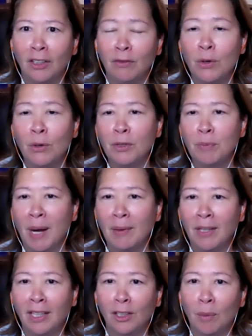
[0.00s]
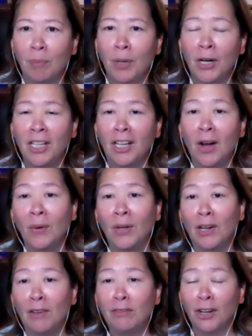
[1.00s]
Of course, probably the little birdie going
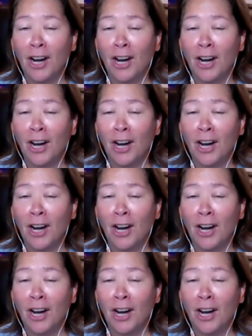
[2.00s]
over